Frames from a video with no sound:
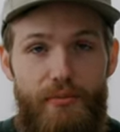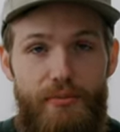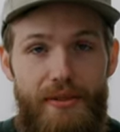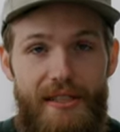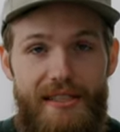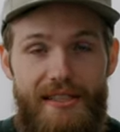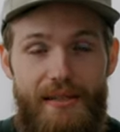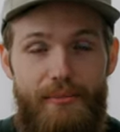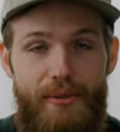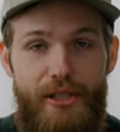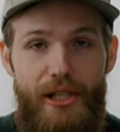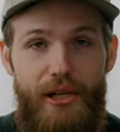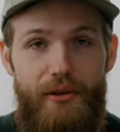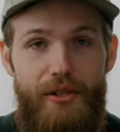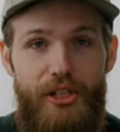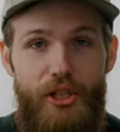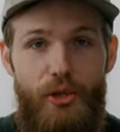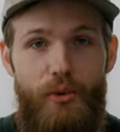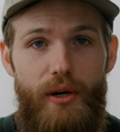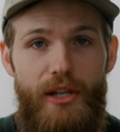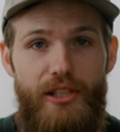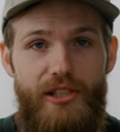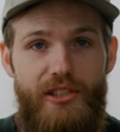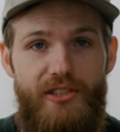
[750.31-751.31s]
Please let me know any
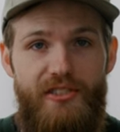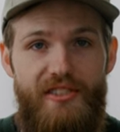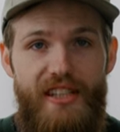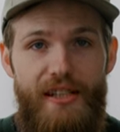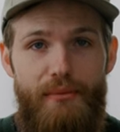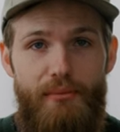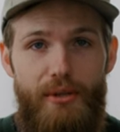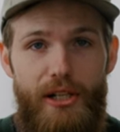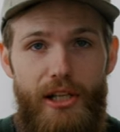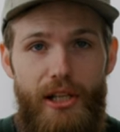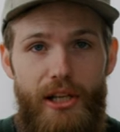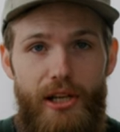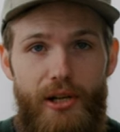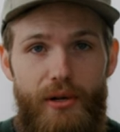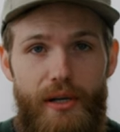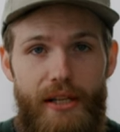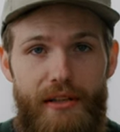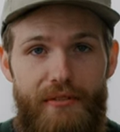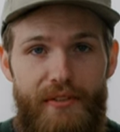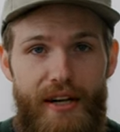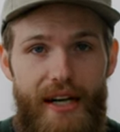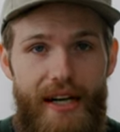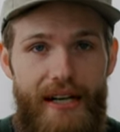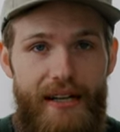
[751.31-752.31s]
questions down below
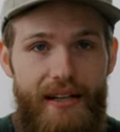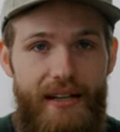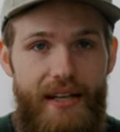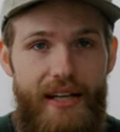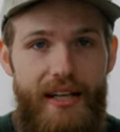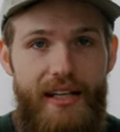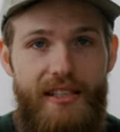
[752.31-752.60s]
if I